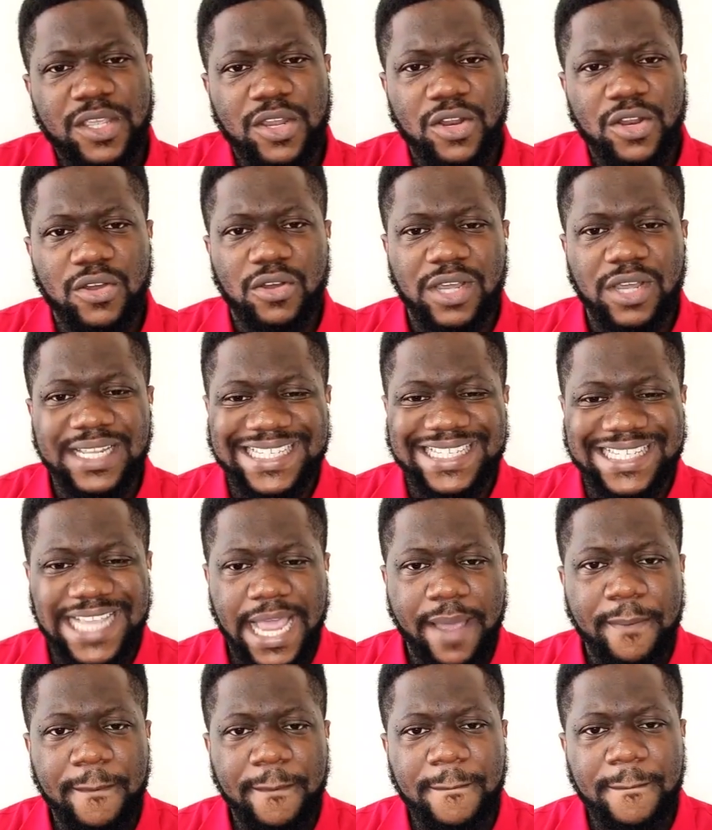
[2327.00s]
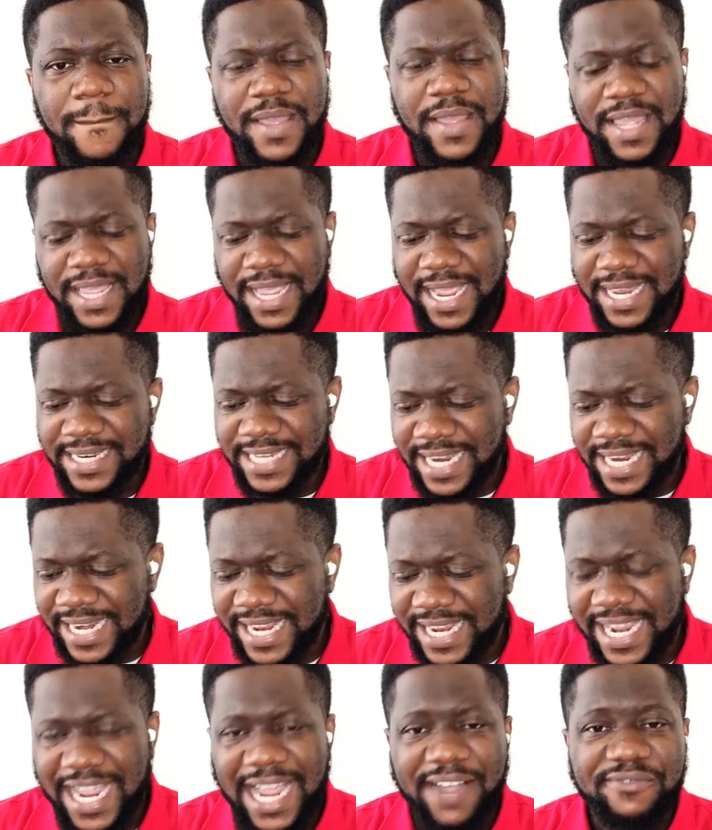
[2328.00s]
you know, a stem and
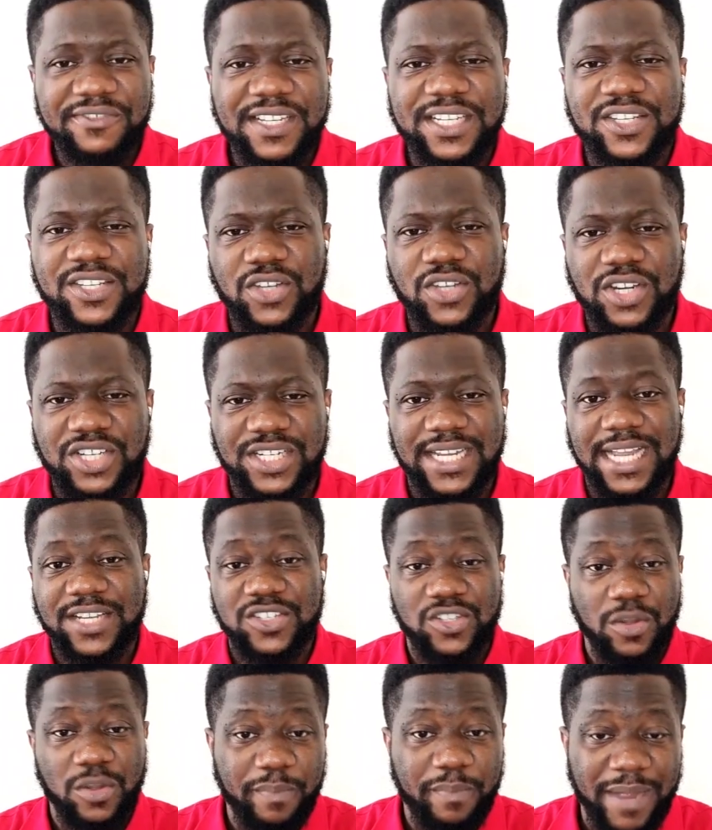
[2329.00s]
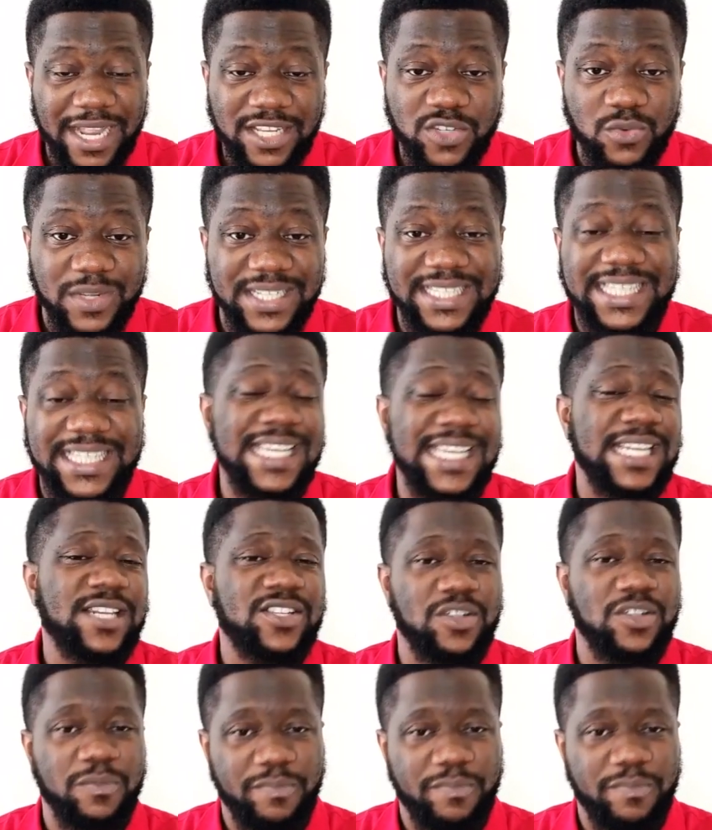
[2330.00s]
then carved it such that some parts were skin,